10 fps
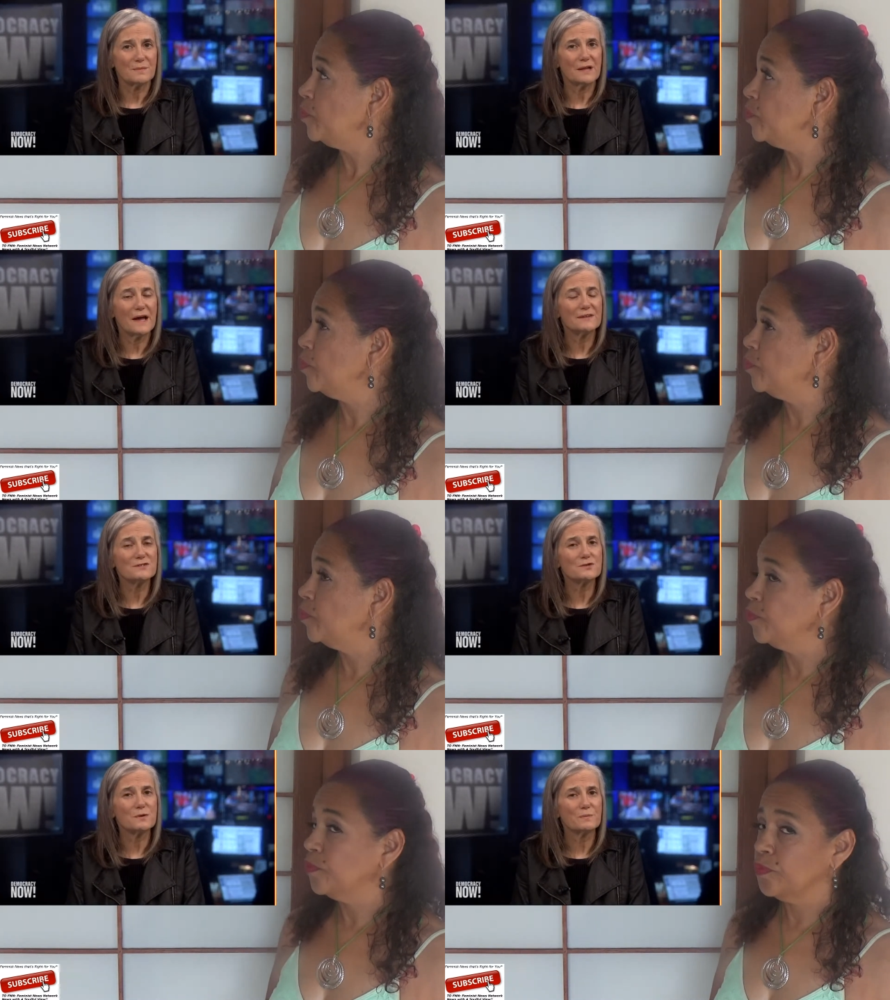
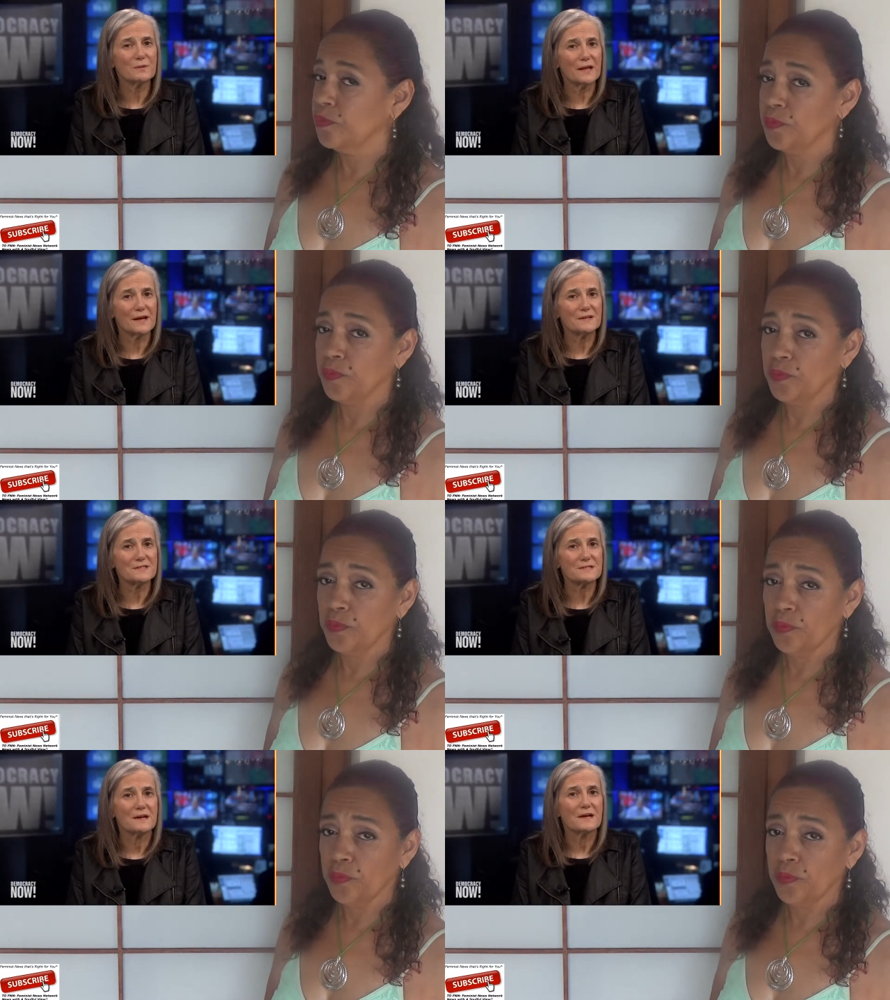Speaker 1: plans to
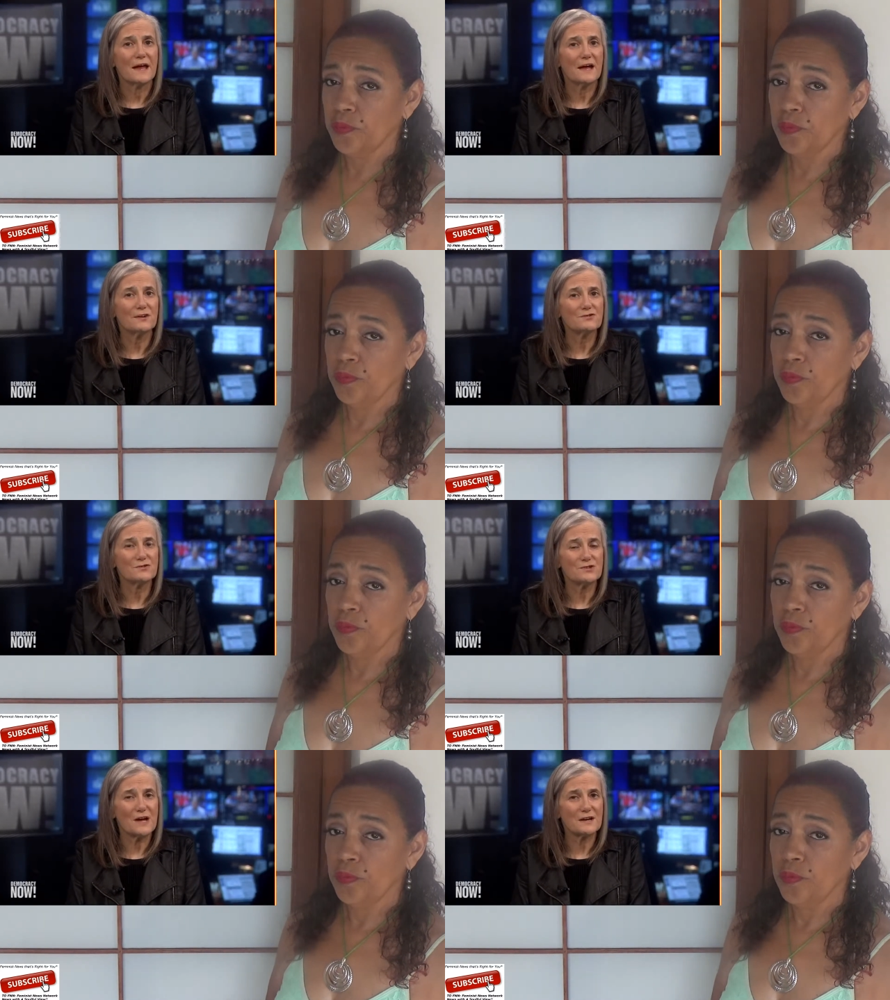replace Andrew
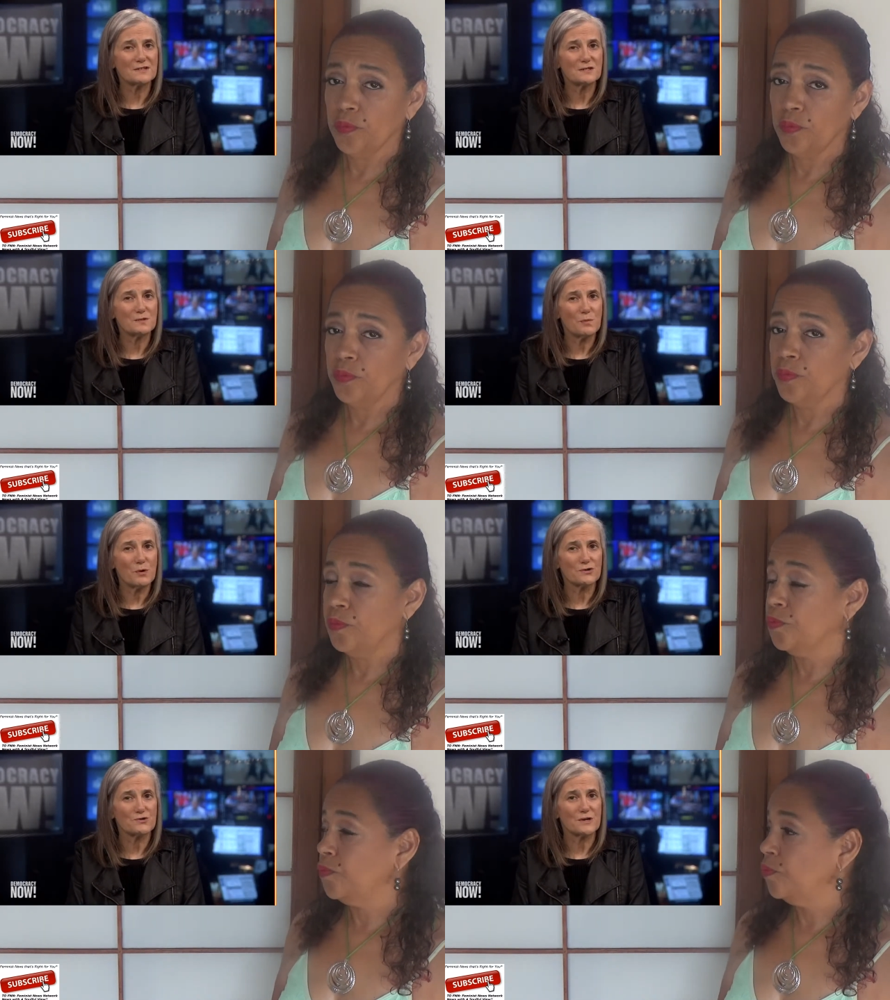Jackson's
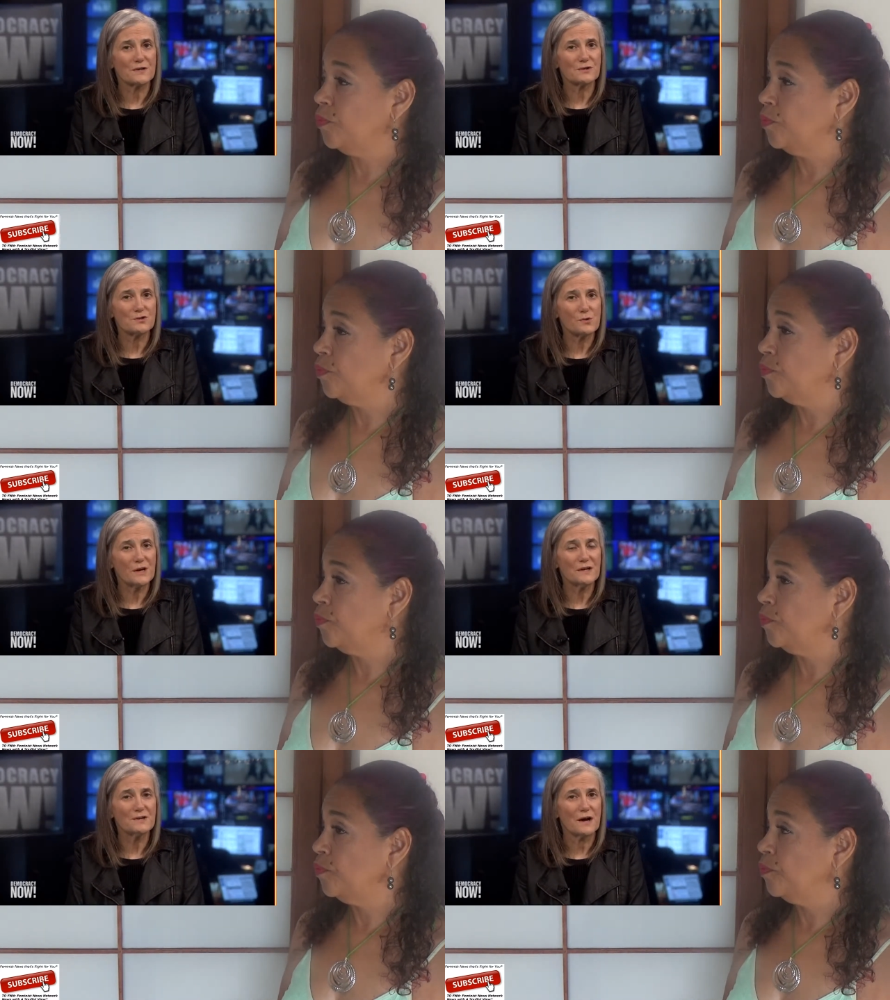portrait on the
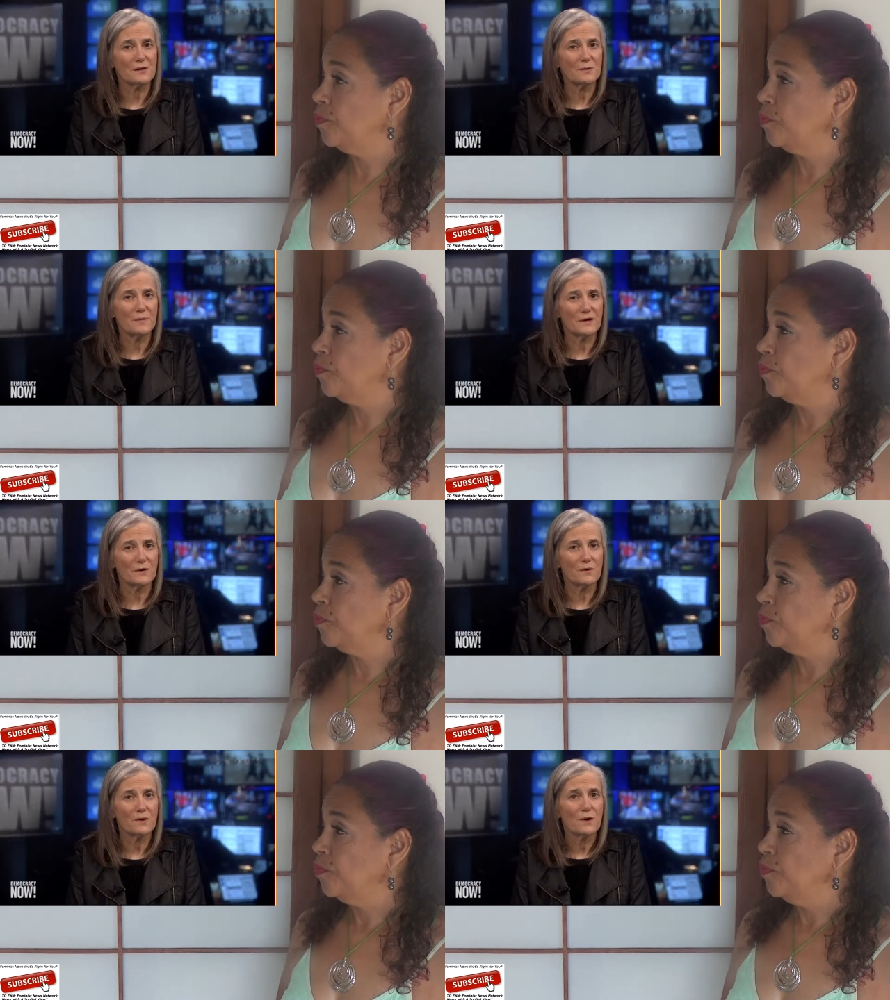$20
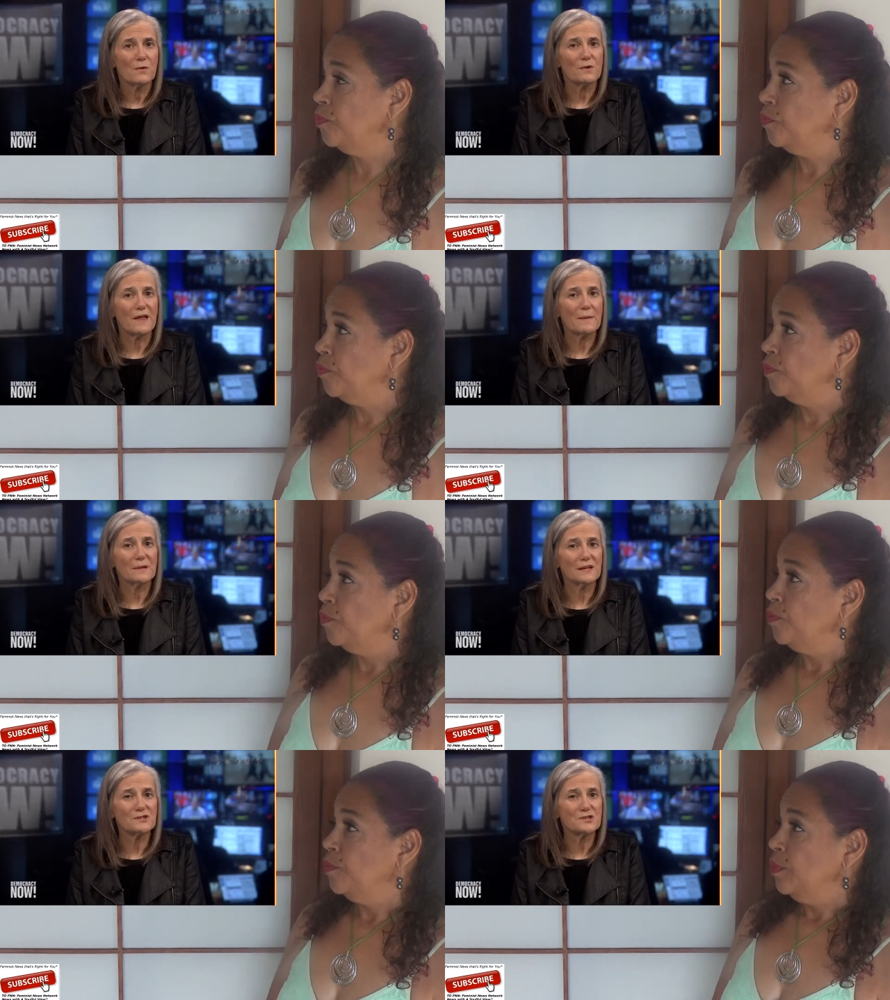bill with
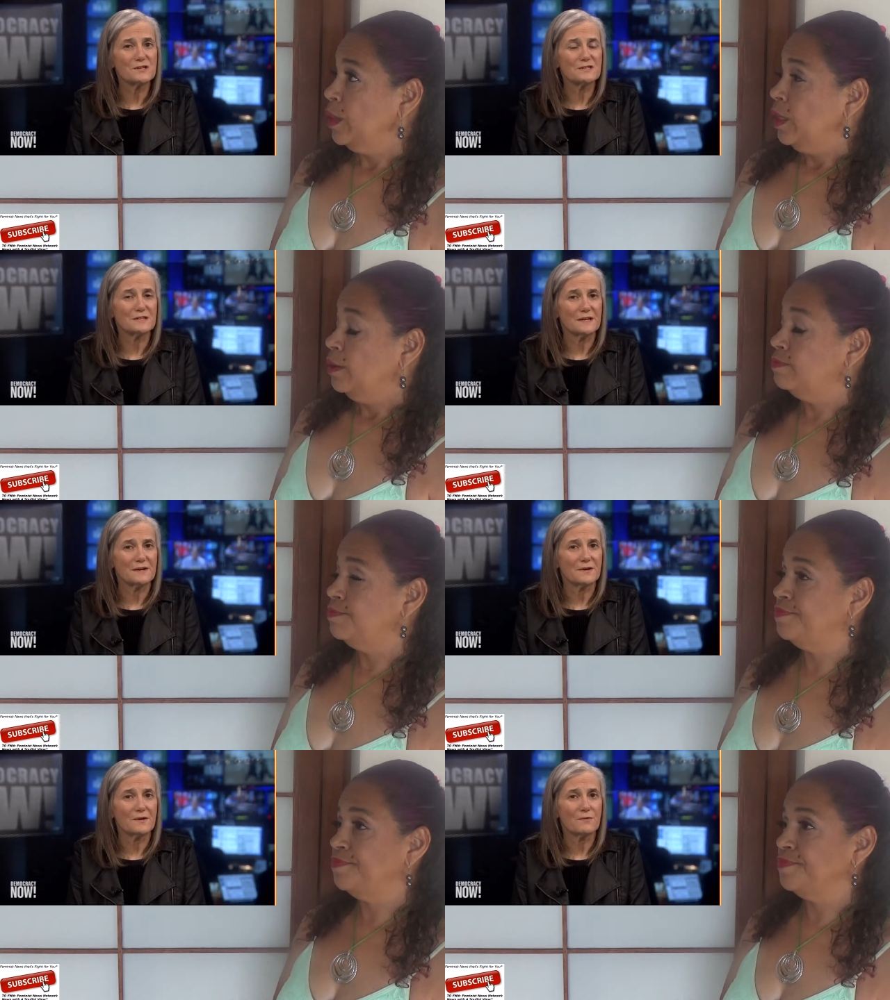abolitionist
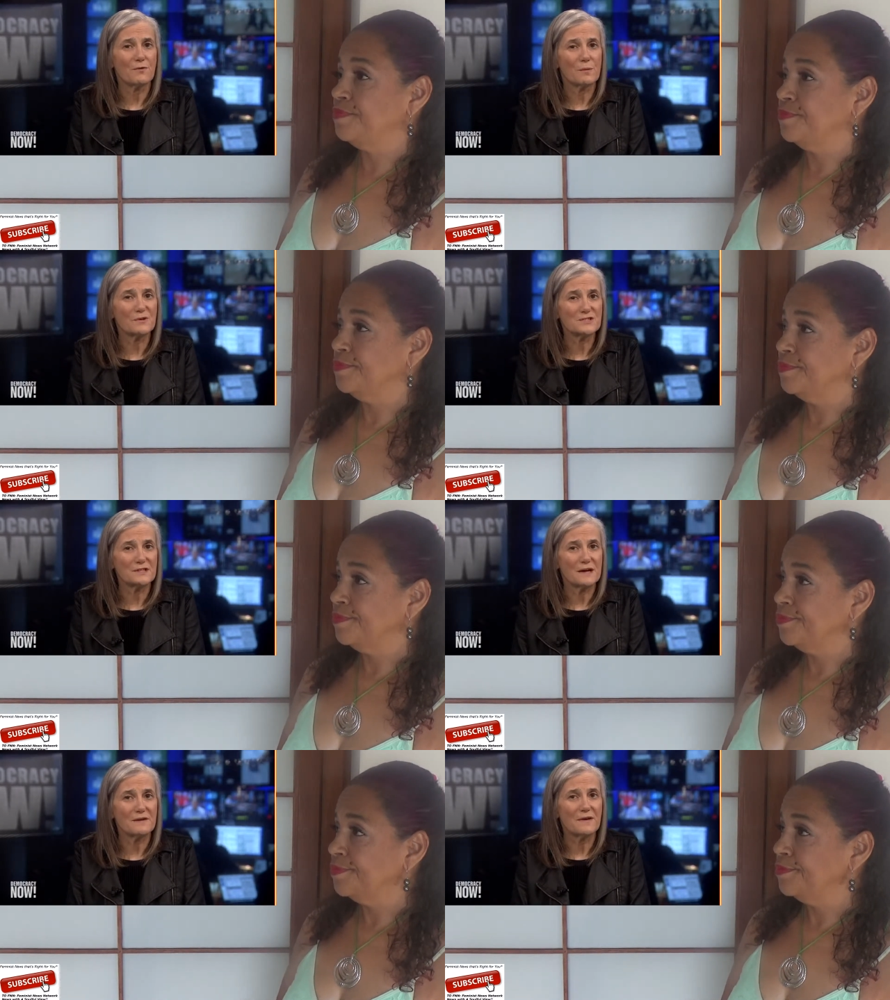leader, former
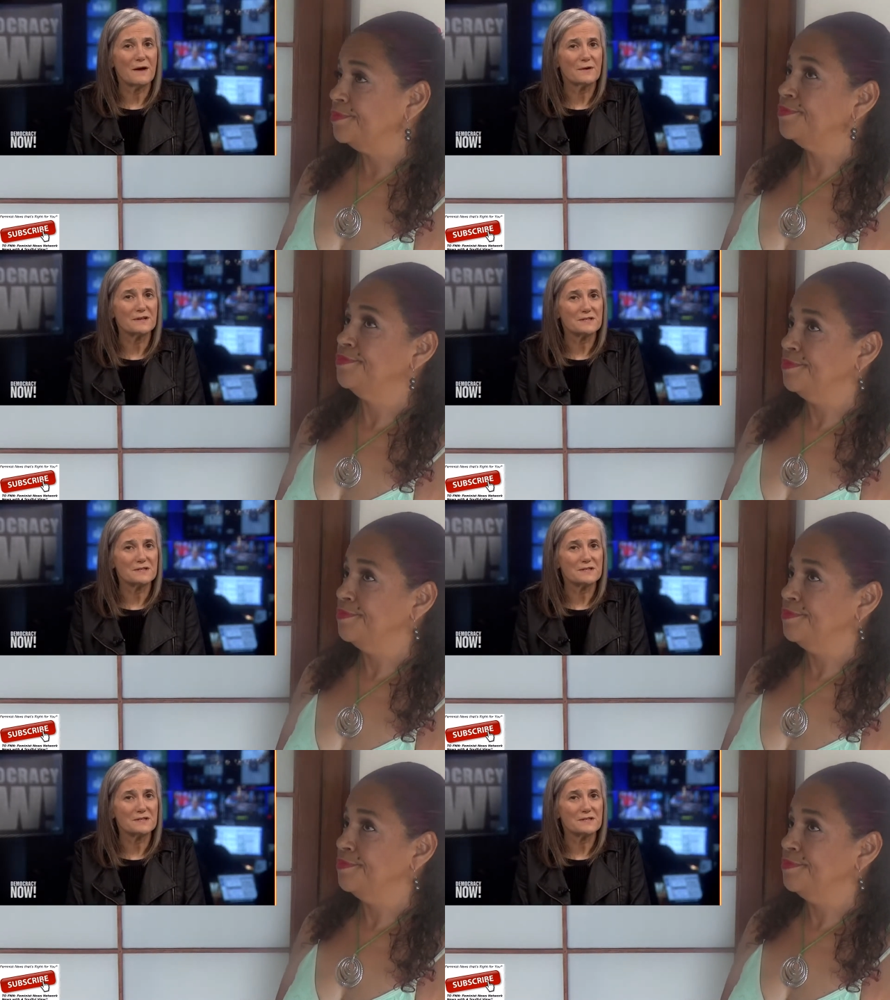slave Harriet